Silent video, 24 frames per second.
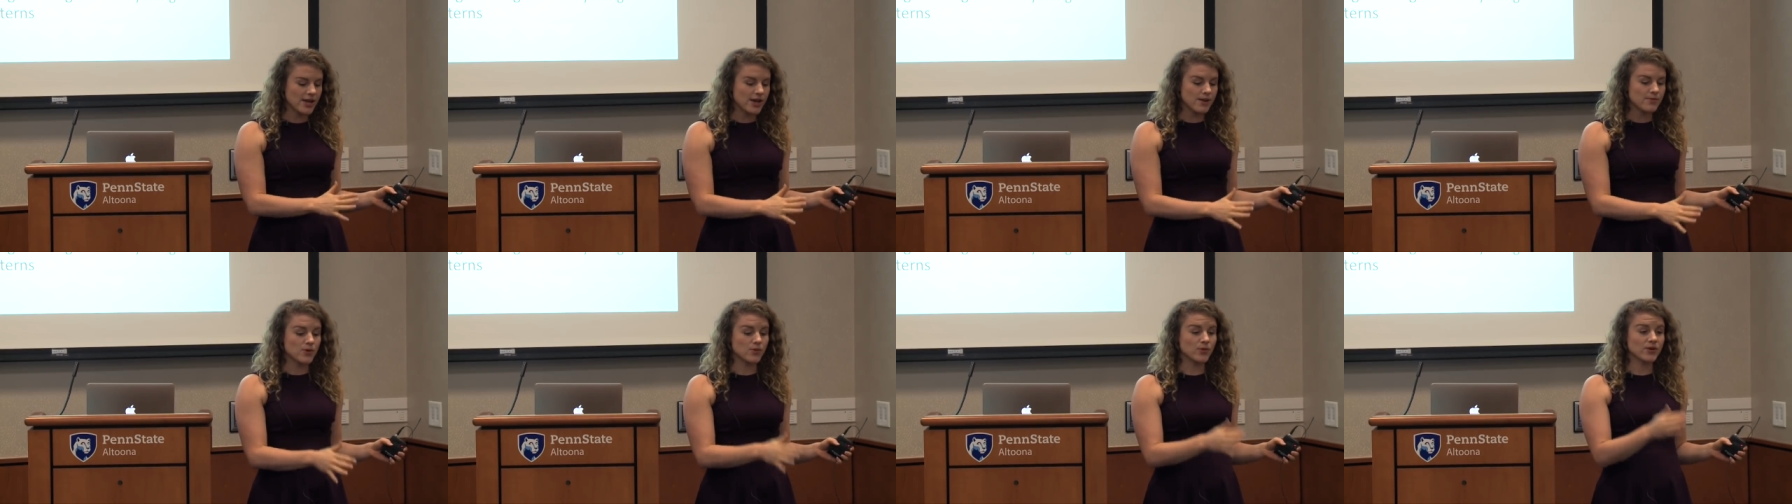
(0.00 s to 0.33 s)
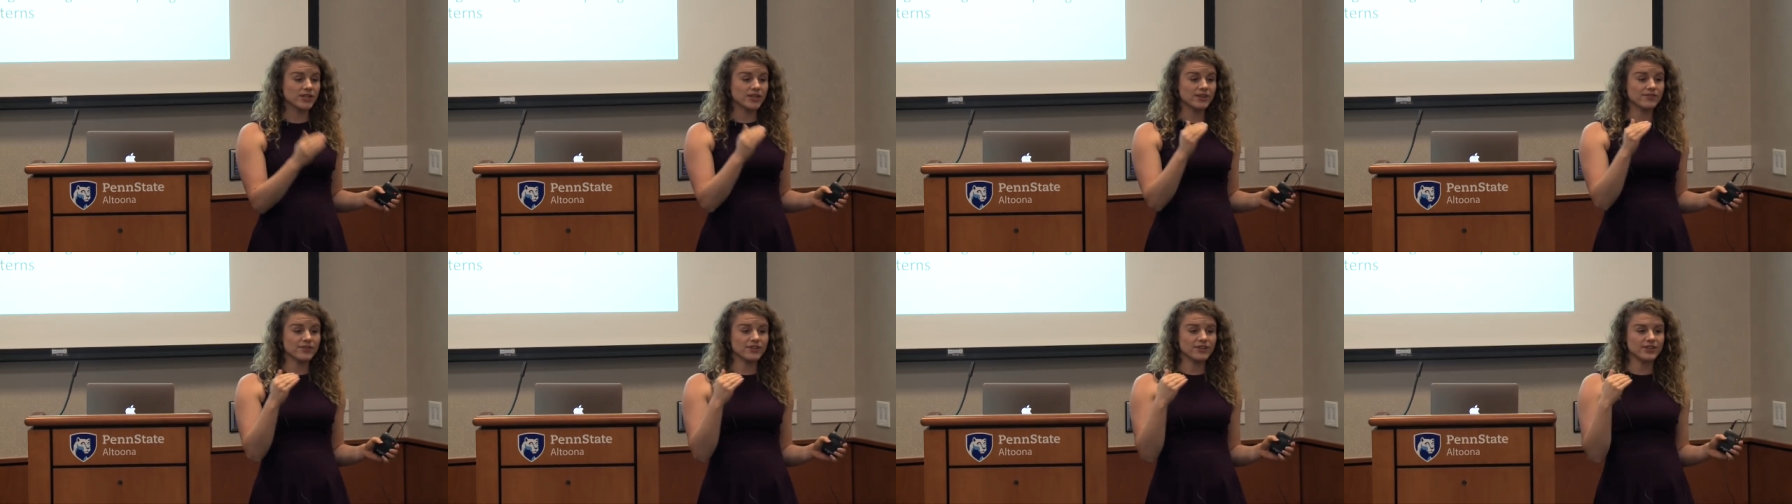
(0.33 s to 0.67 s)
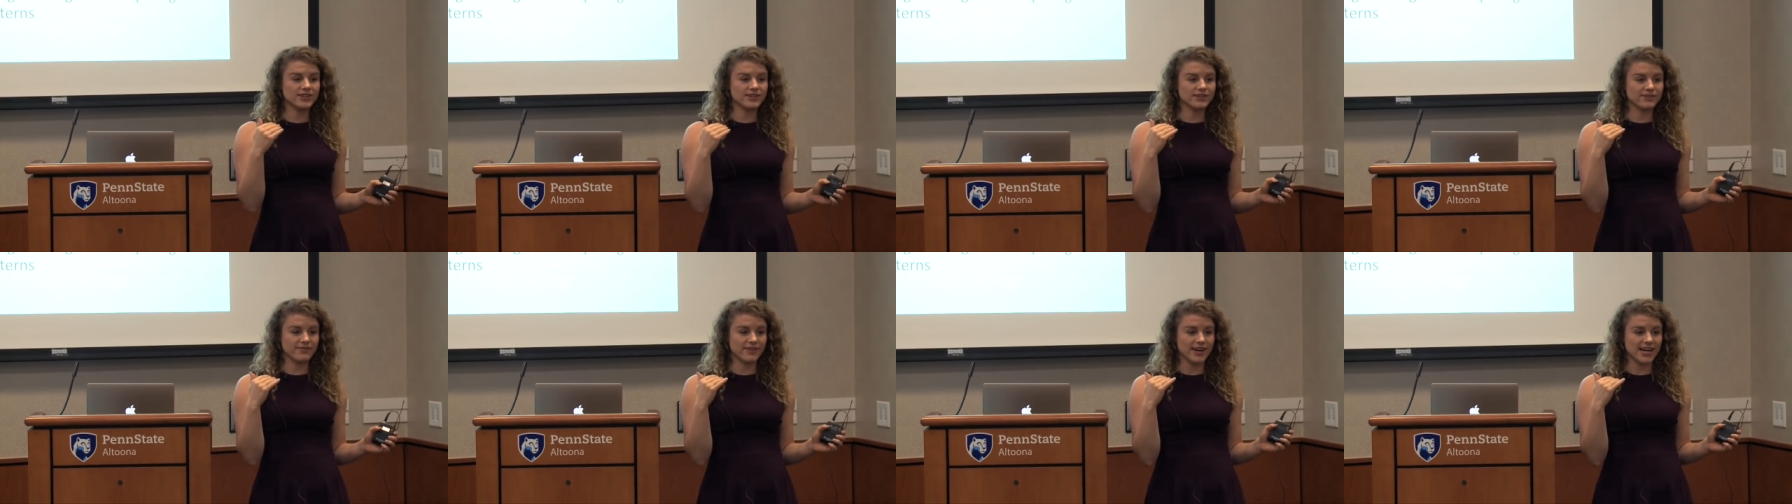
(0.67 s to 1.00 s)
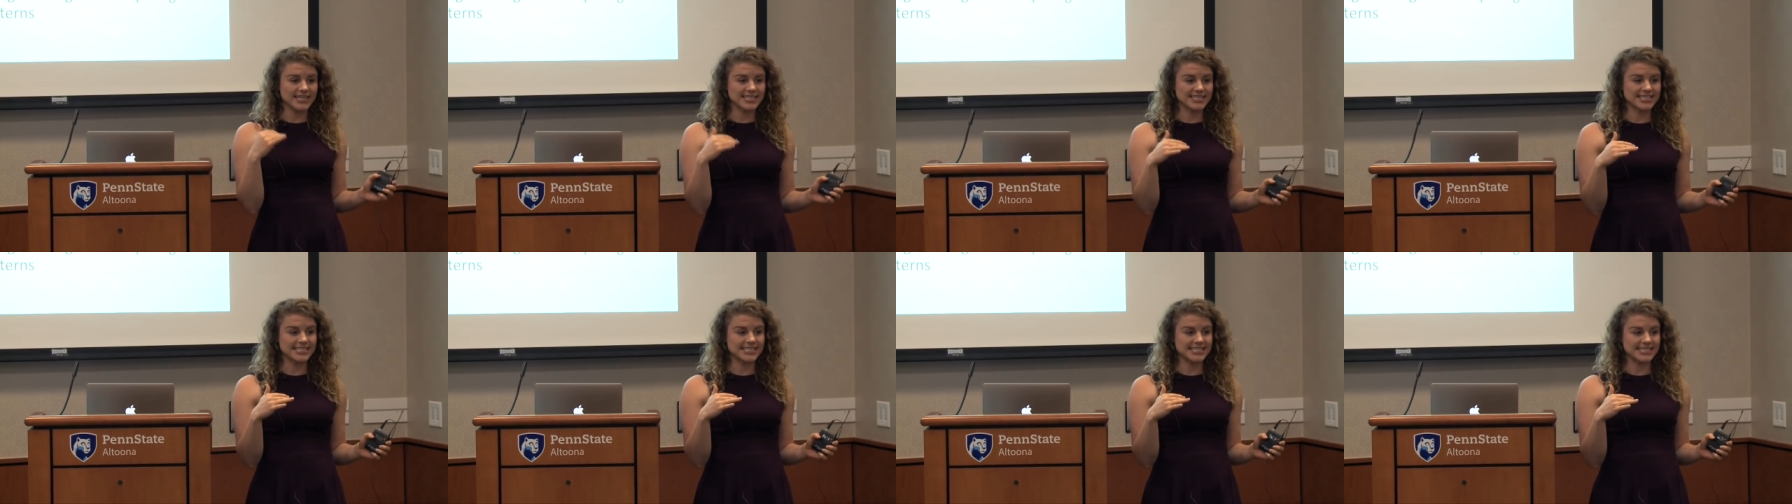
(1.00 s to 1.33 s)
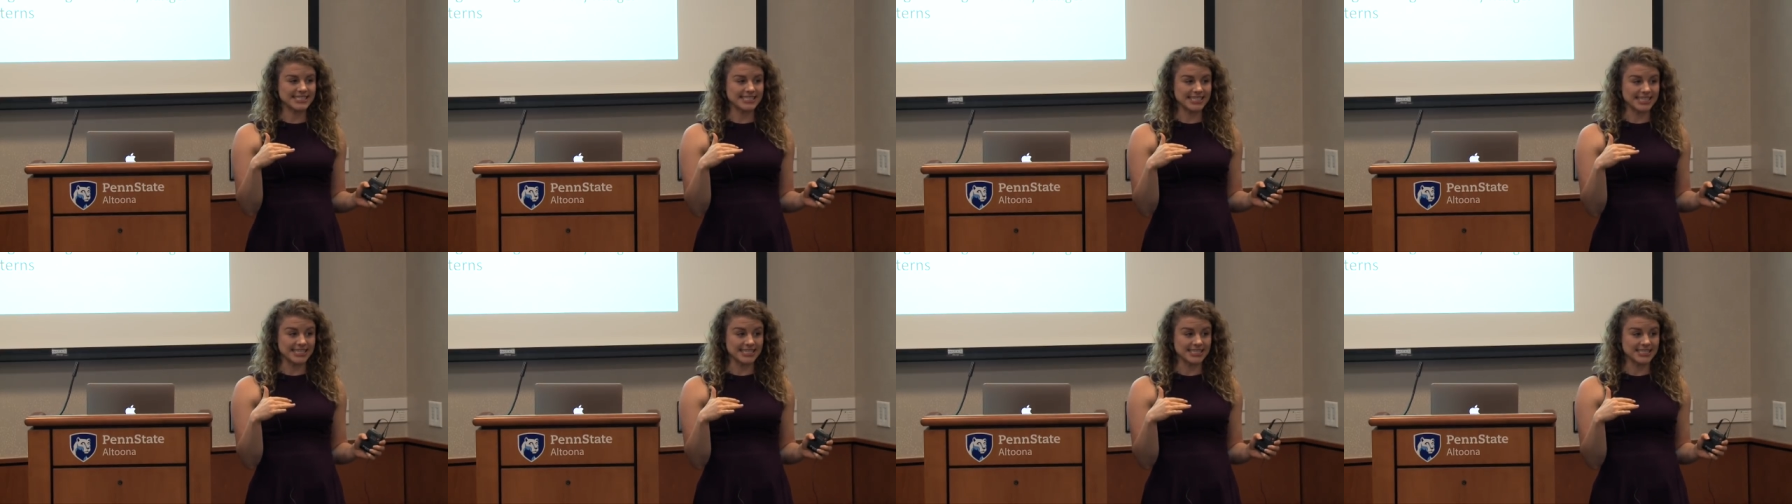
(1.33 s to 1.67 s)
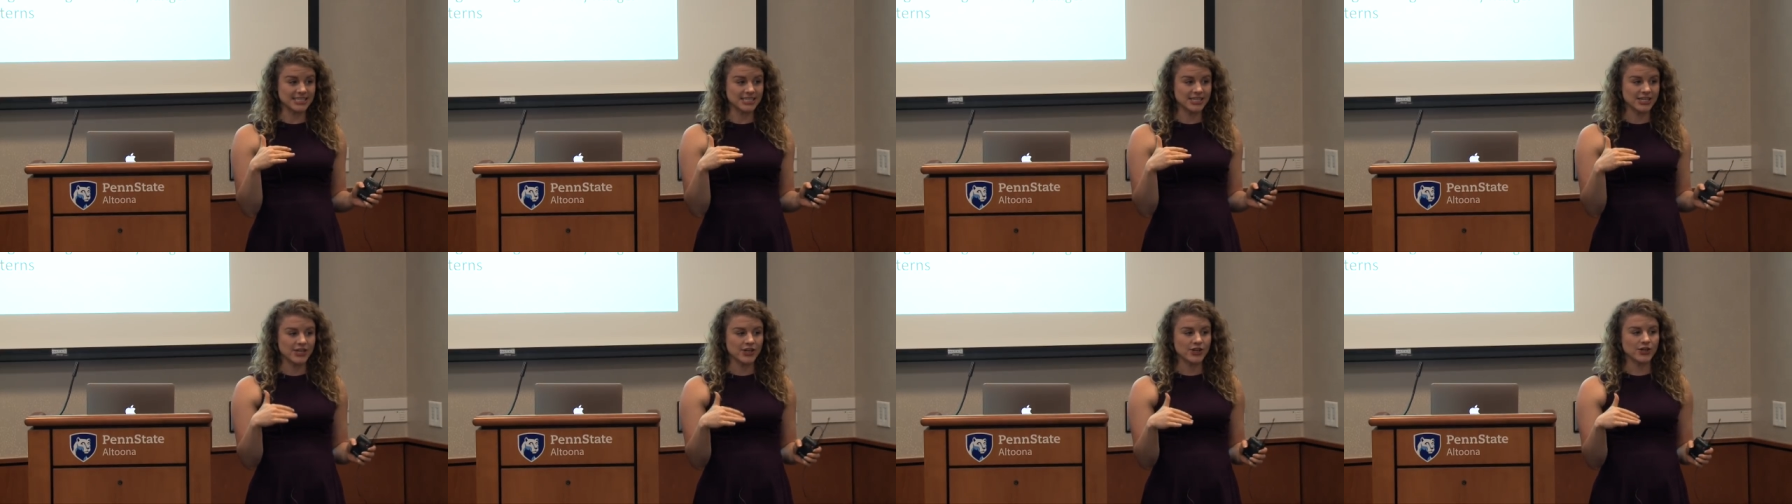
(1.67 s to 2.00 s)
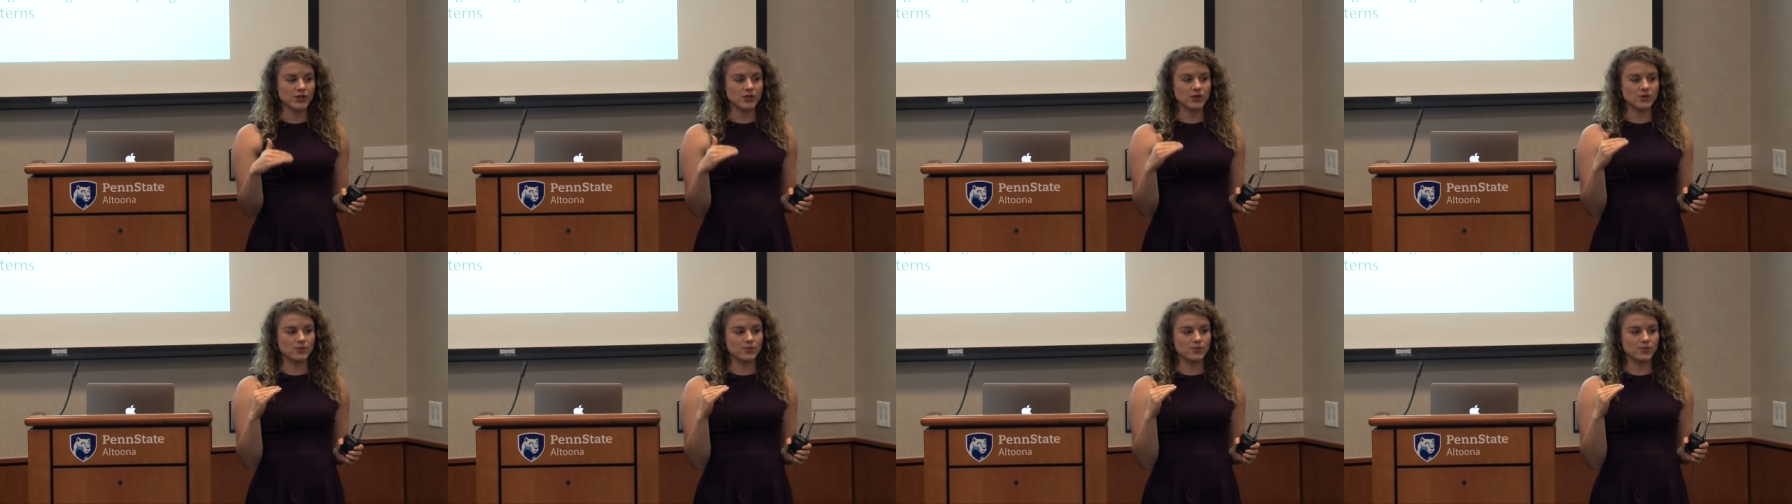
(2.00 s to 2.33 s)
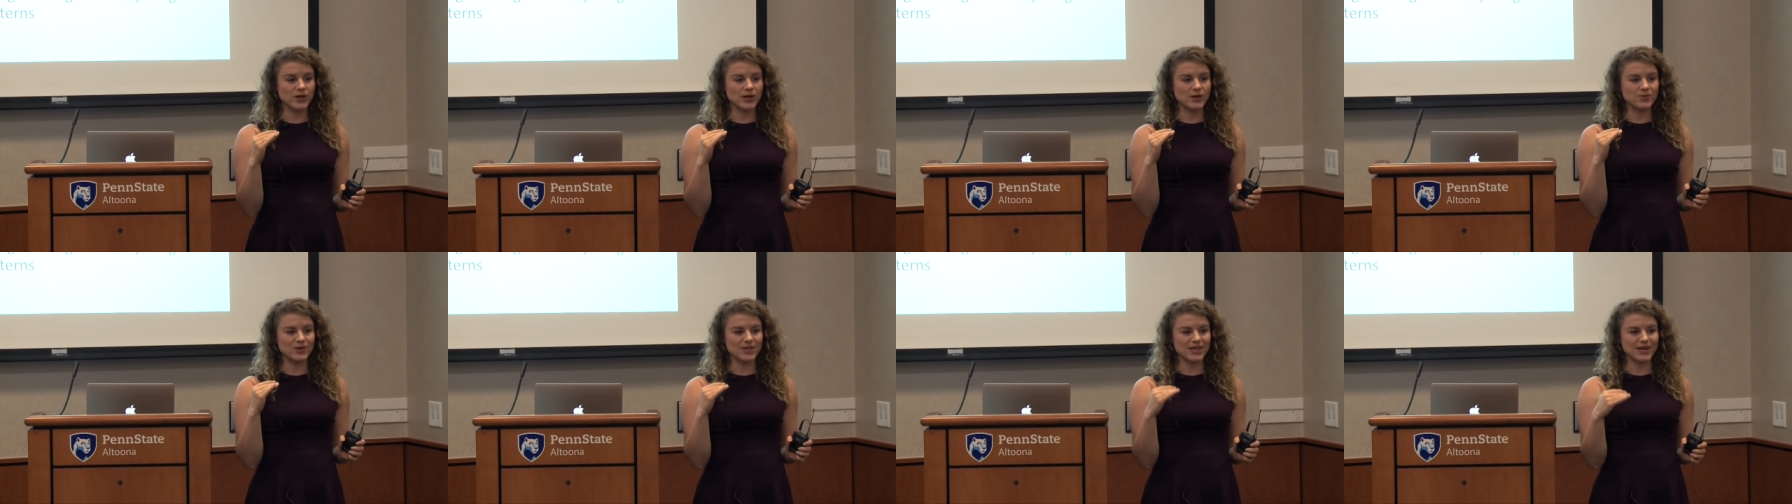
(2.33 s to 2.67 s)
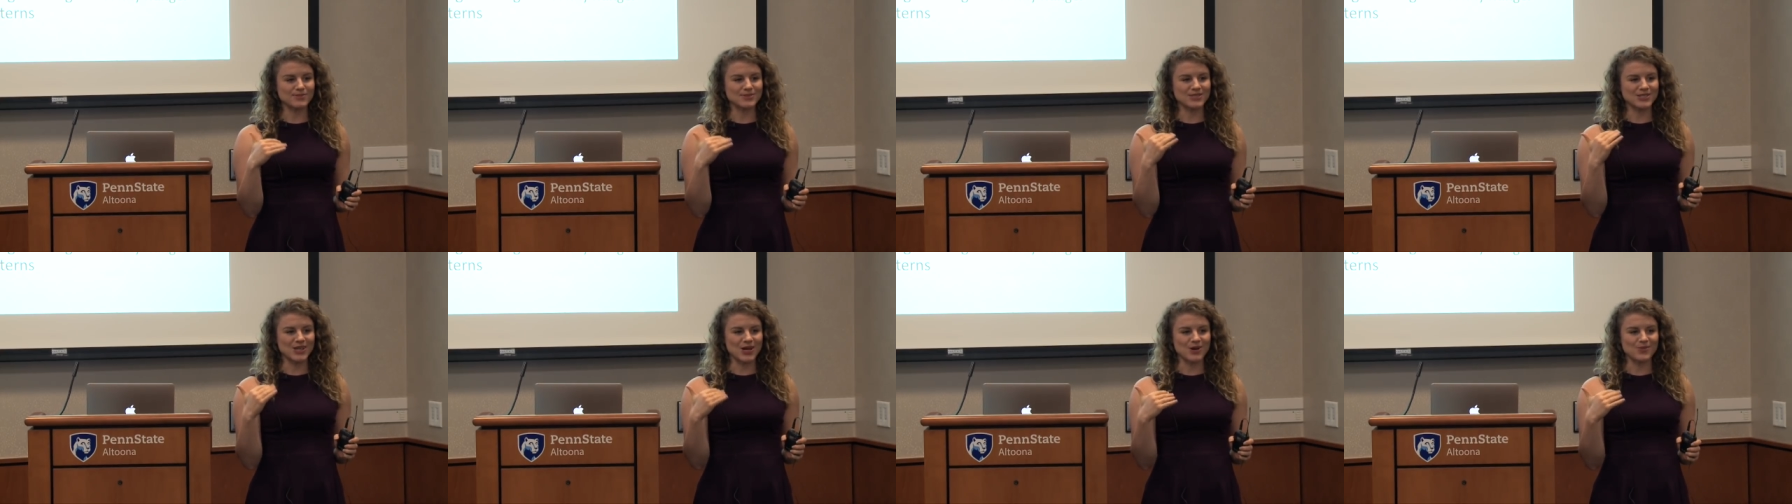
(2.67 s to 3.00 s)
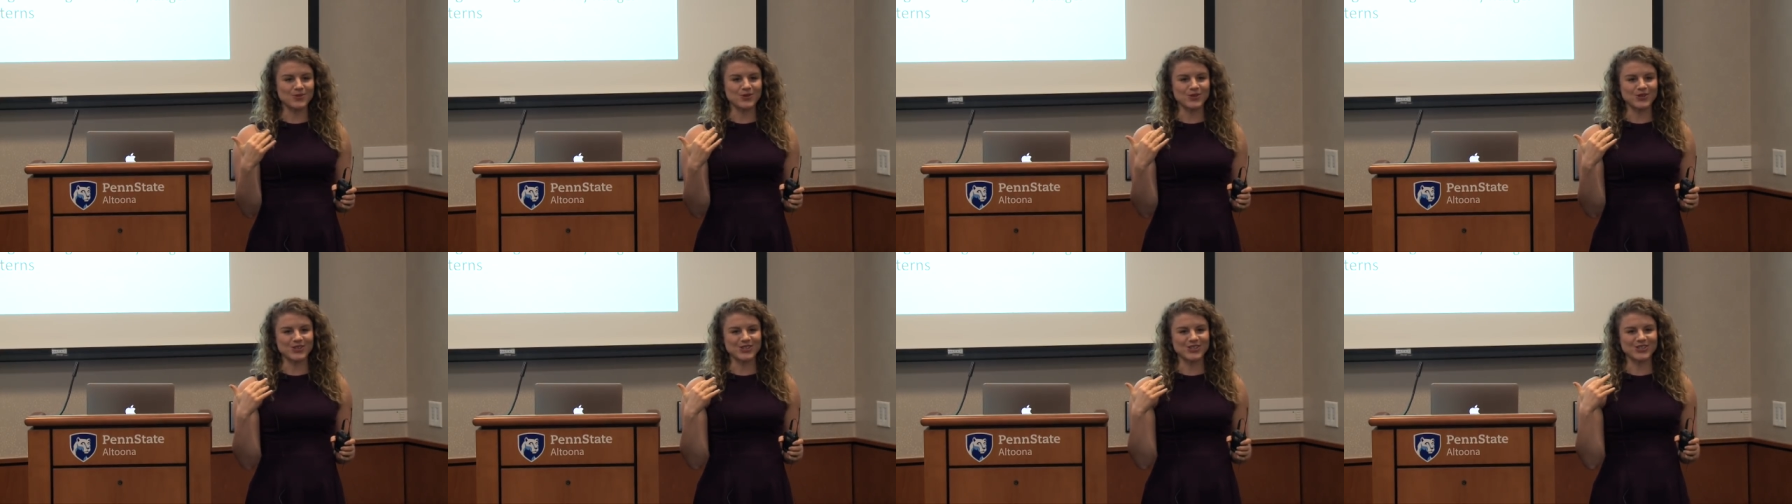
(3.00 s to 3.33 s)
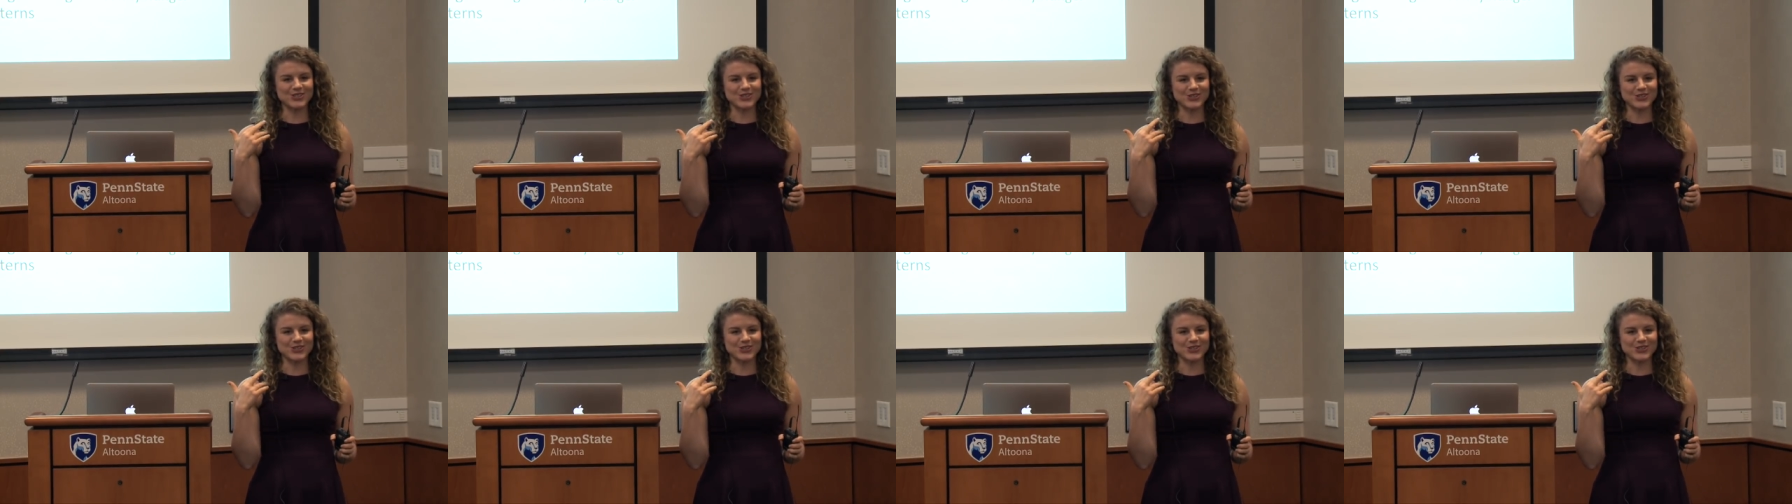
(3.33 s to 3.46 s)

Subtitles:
but whenever you're in a fasting state, your brain becomes a lot more